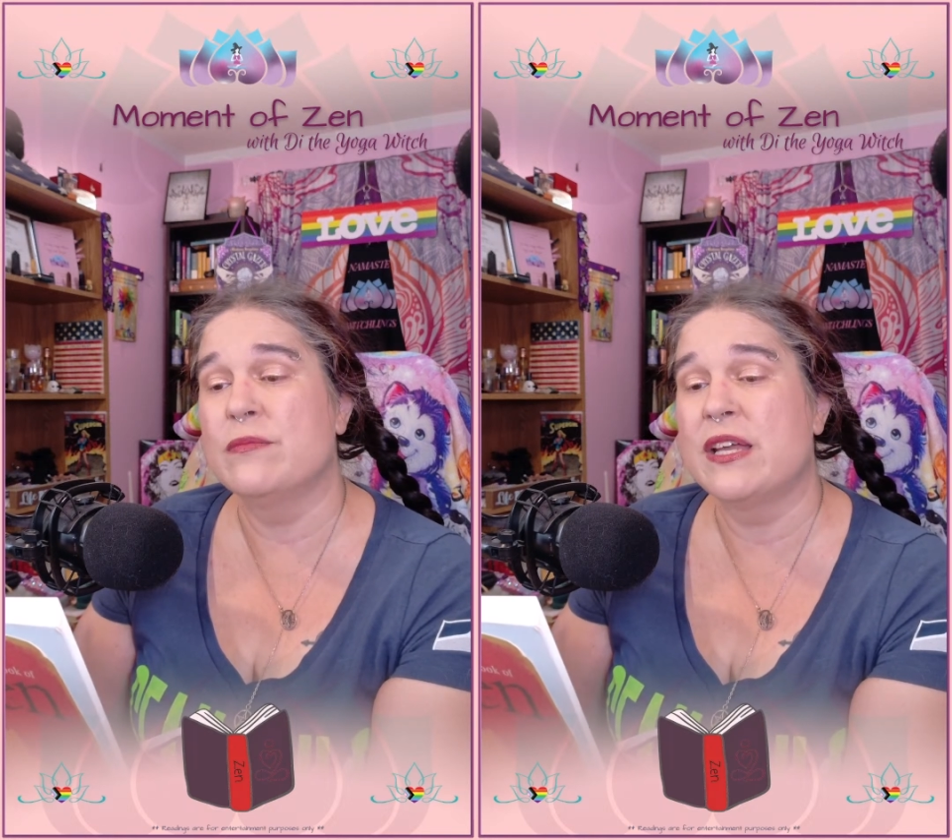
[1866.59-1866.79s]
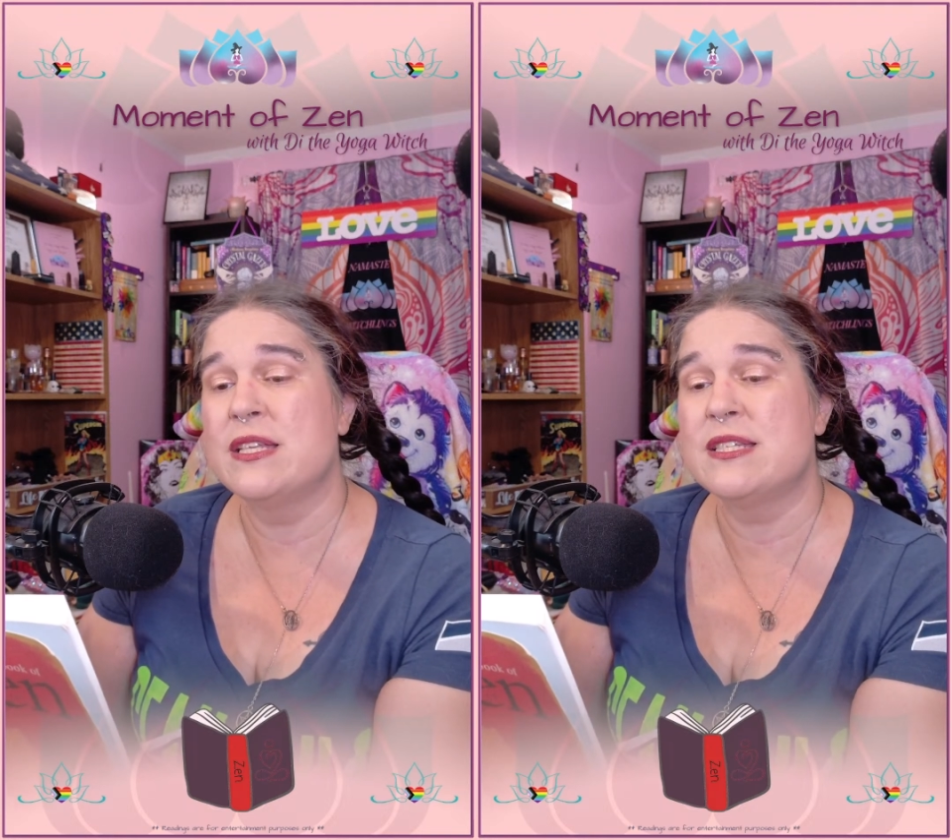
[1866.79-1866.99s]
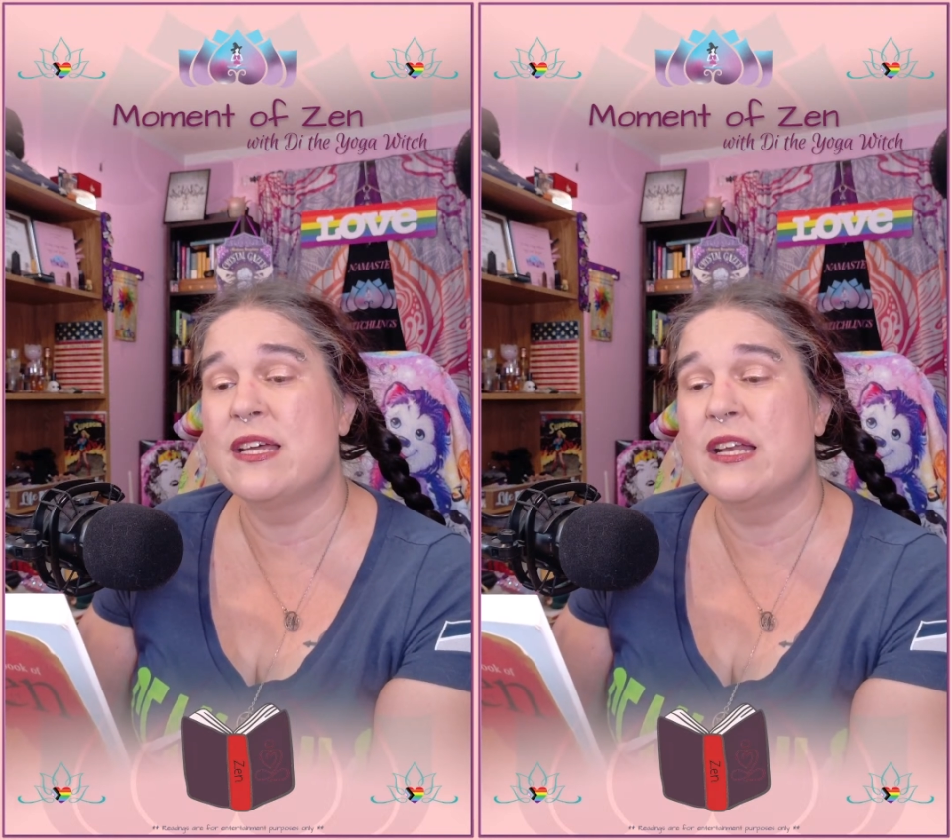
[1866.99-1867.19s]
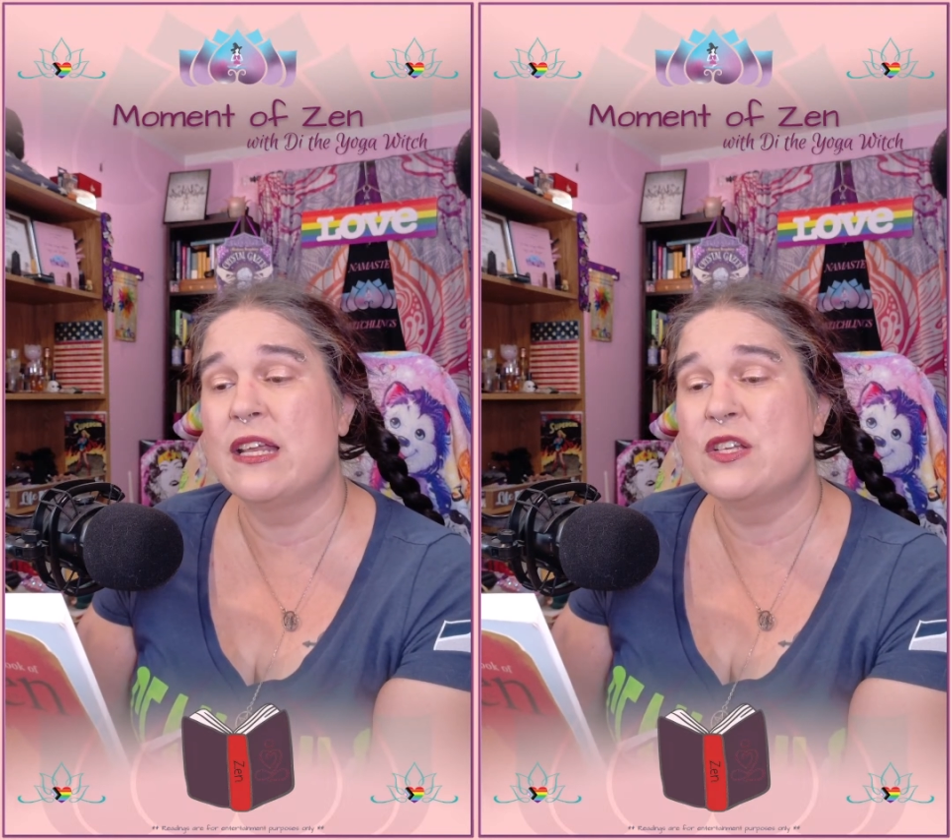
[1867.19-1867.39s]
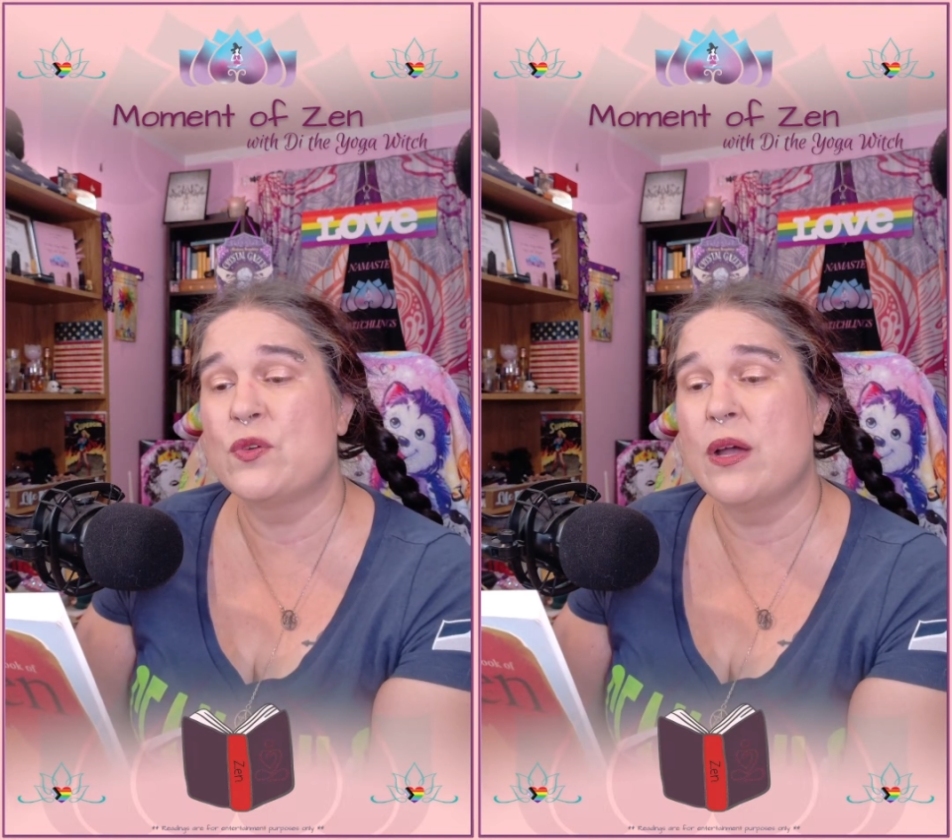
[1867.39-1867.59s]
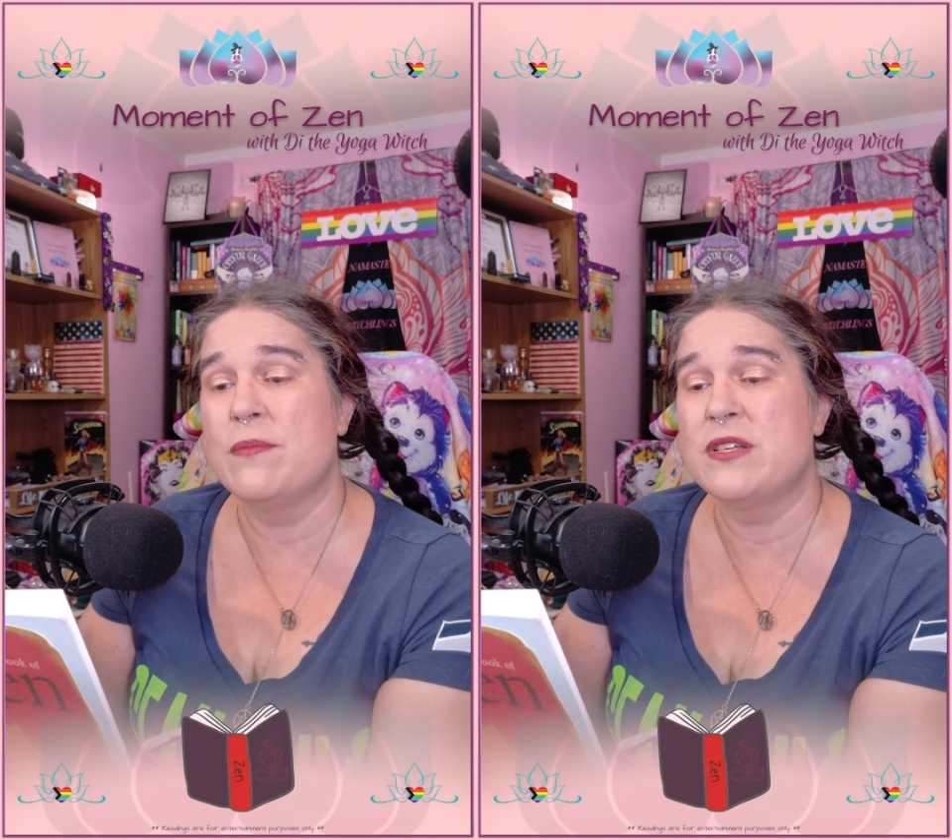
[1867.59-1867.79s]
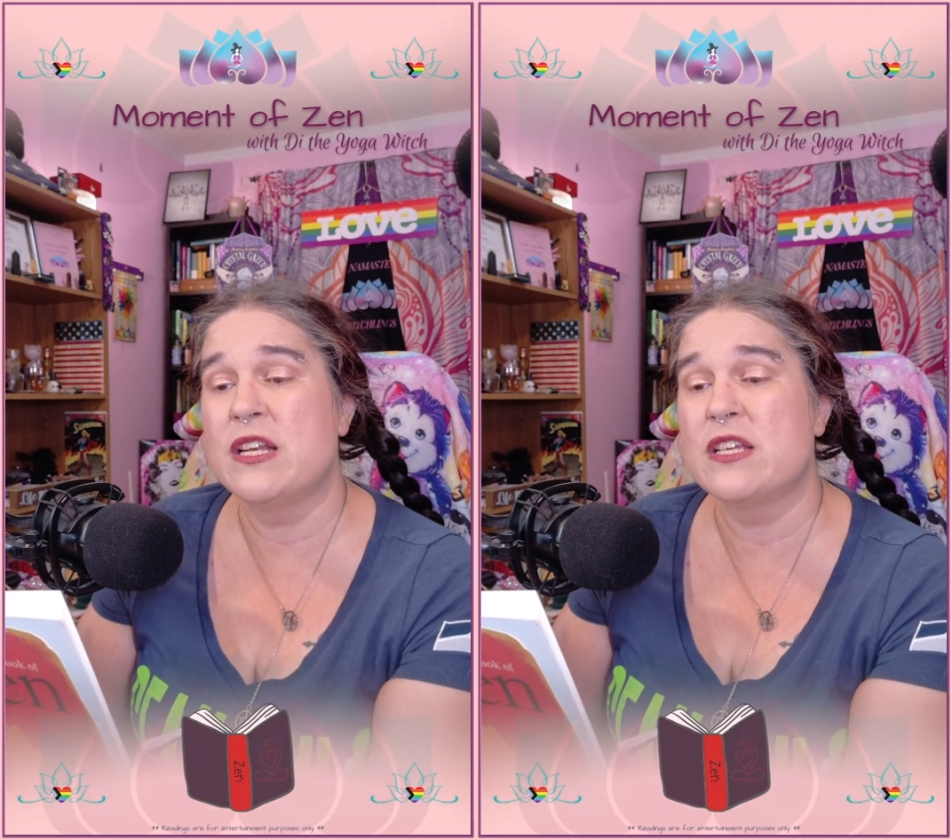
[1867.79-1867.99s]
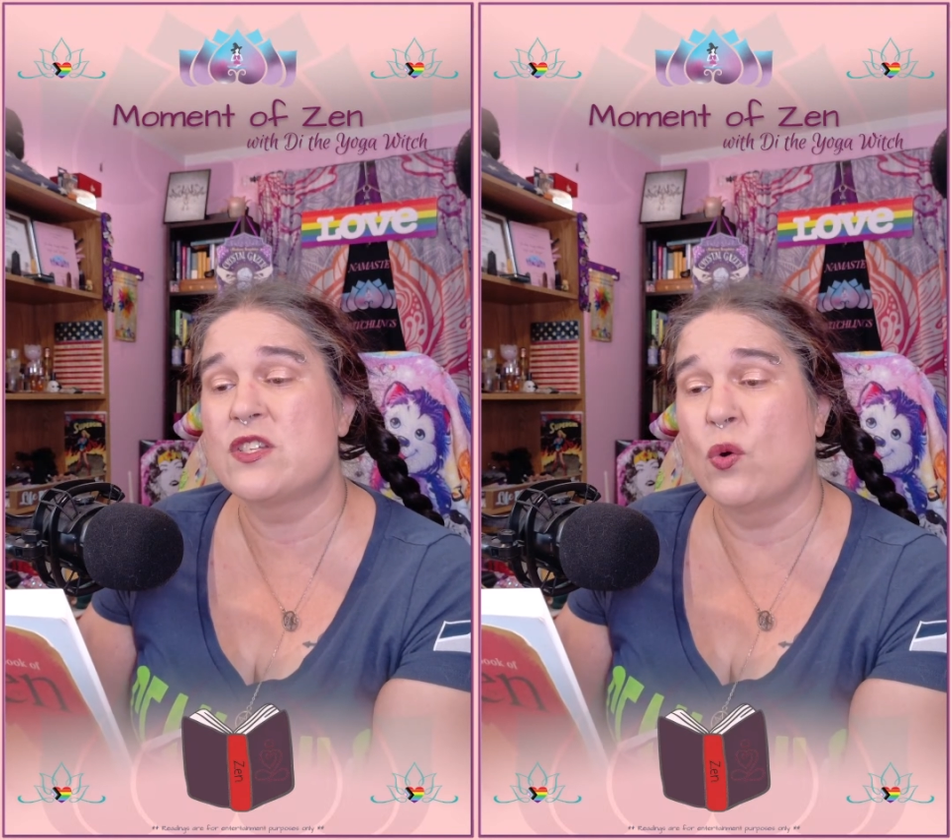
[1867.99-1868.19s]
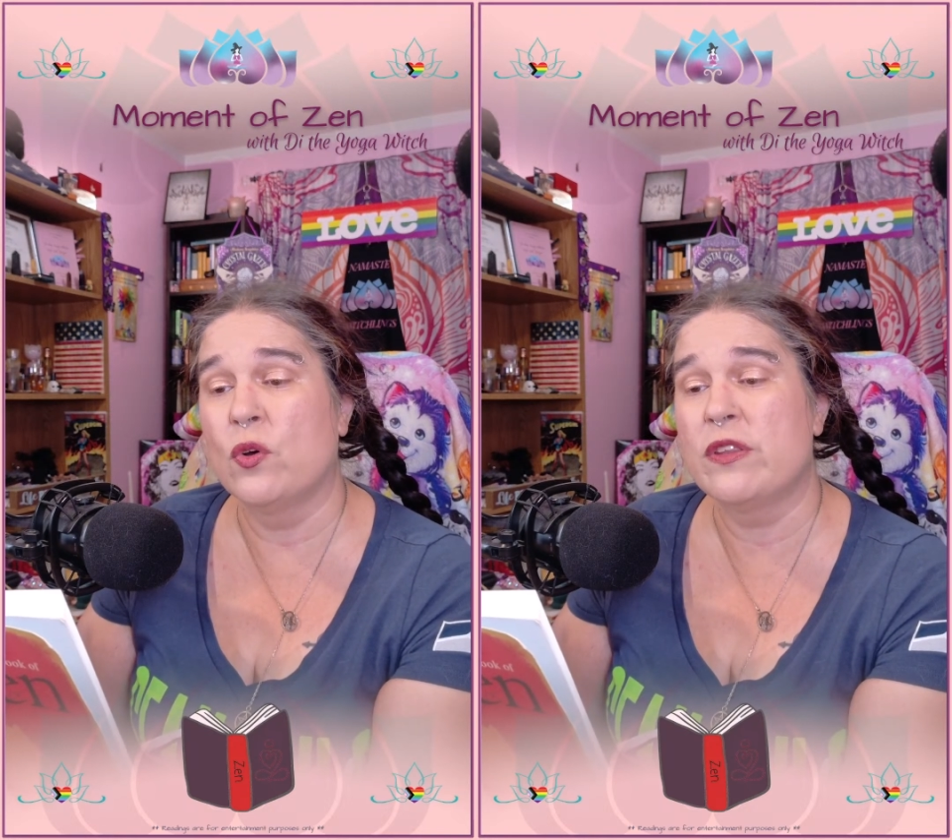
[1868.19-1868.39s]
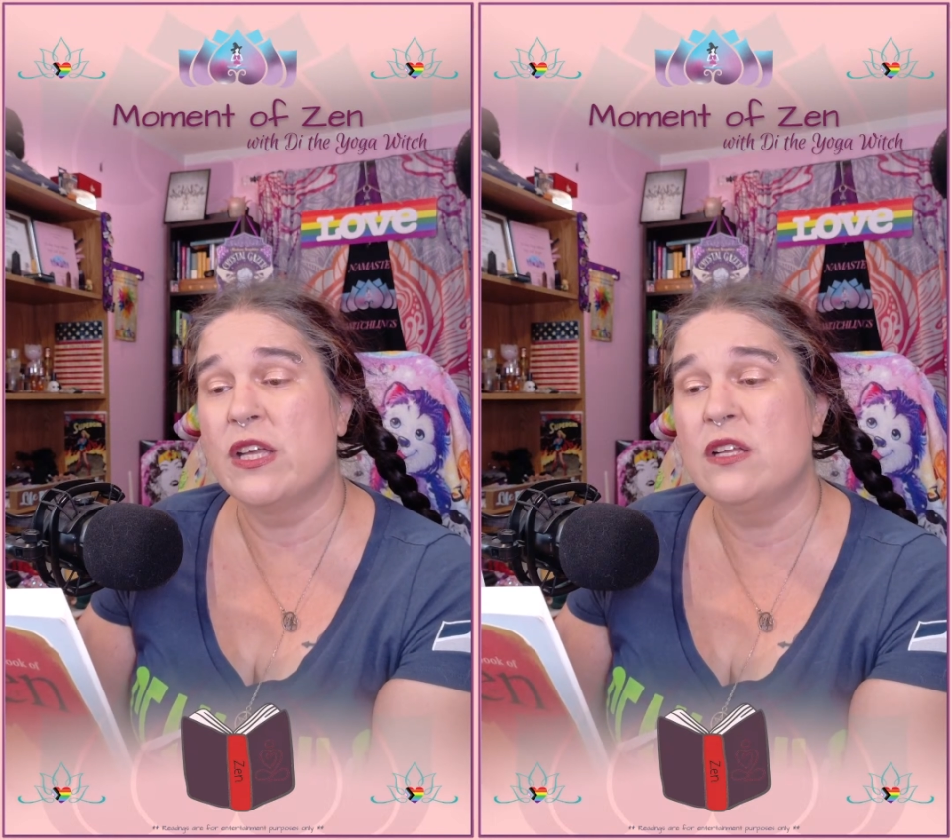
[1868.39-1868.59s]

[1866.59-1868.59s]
insight into emptiness or the